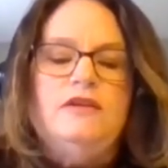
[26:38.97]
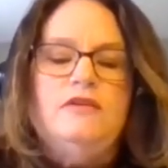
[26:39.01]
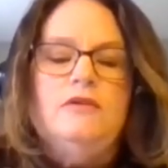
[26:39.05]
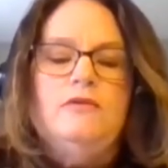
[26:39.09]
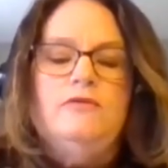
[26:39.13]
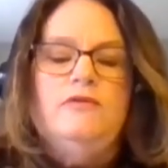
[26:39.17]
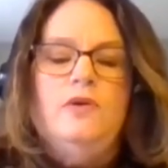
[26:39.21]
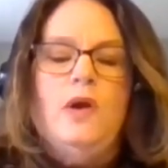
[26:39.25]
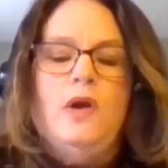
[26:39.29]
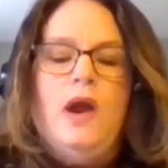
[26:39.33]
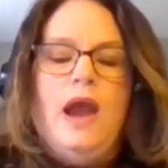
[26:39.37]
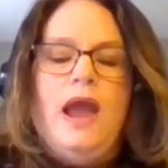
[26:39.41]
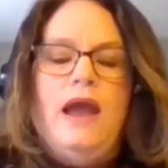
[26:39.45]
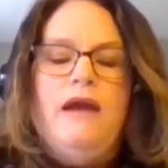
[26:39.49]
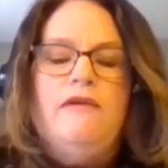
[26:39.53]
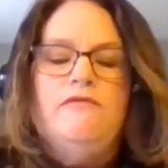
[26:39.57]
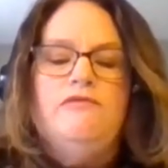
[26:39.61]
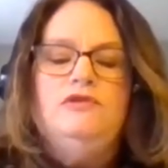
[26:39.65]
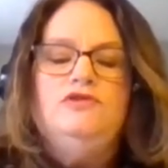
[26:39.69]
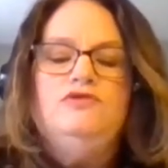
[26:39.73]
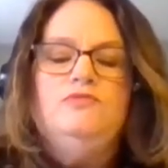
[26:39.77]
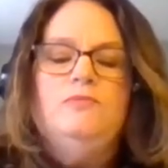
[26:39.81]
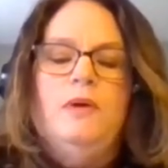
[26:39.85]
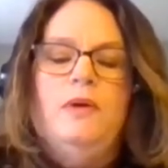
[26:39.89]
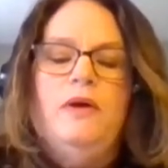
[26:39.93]
of your
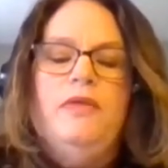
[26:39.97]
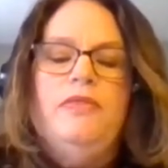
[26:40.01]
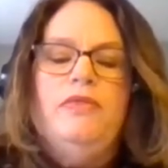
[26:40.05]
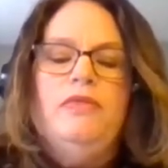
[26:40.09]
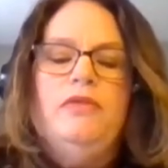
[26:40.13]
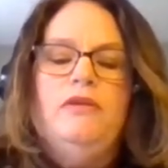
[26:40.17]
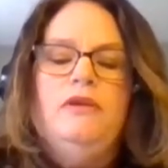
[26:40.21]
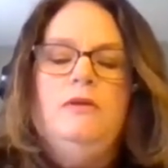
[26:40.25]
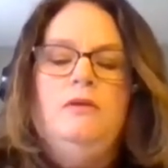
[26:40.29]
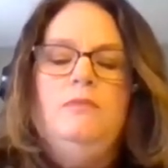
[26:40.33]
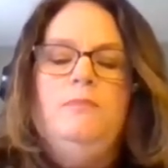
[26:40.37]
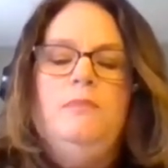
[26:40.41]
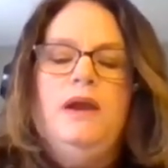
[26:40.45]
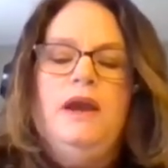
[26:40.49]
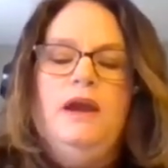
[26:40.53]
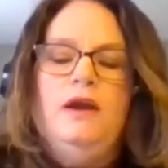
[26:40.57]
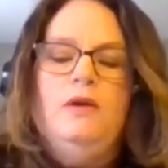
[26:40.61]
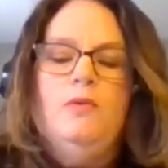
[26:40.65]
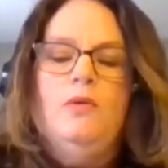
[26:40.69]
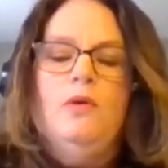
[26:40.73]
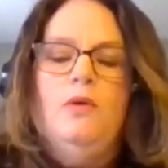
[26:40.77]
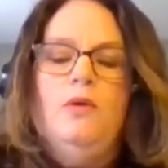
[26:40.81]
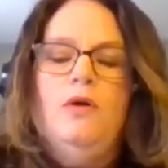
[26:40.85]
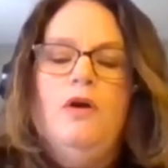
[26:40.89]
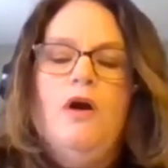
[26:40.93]
average monthly
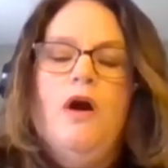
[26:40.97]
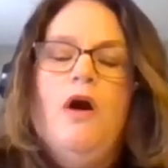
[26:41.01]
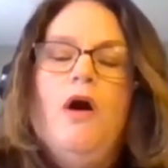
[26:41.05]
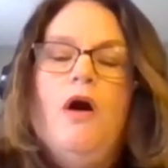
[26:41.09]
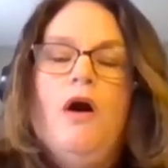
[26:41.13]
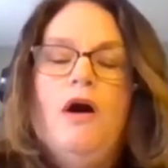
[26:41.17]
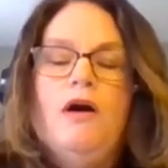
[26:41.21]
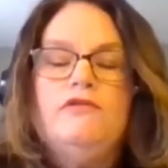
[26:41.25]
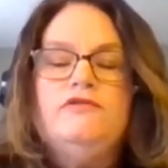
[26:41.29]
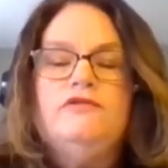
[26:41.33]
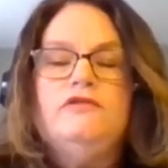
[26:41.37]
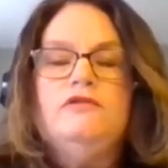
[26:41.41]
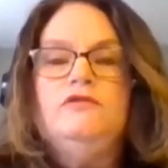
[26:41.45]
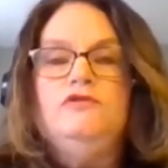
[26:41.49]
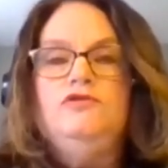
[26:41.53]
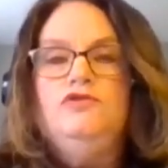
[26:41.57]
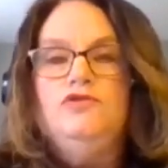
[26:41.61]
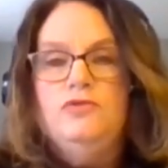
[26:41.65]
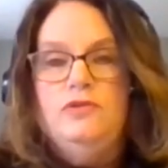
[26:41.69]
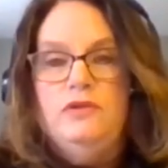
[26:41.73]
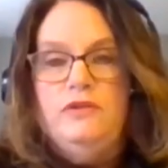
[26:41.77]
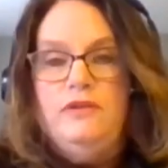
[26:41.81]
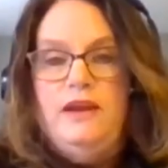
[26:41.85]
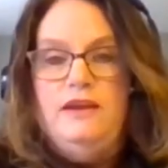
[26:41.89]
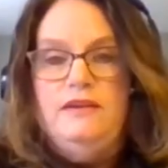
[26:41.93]
payroll costs
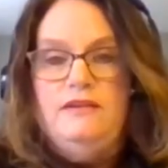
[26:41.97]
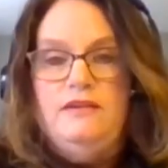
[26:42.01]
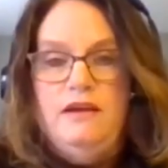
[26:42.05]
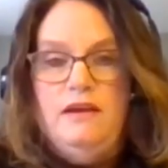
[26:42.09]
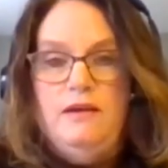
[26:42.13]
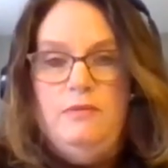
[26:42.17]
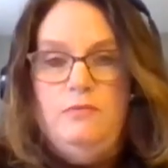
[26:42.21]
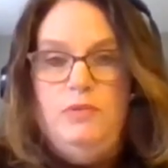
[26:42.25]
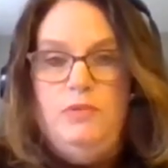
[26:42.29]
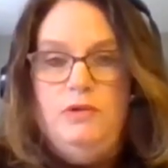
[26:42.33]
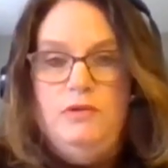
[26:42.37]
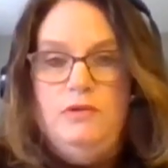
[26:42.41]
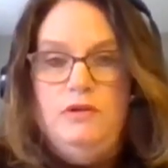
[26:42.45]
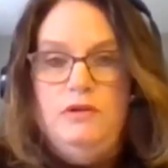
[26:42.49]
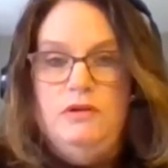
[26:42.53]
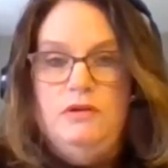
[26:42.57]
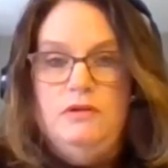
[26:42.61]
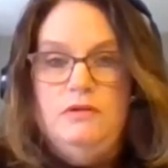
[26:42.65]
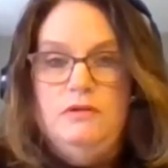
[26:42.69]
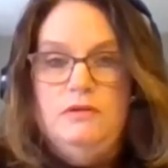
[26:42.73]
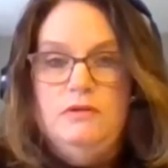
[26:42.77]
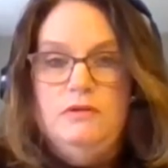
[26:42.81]
during that time period.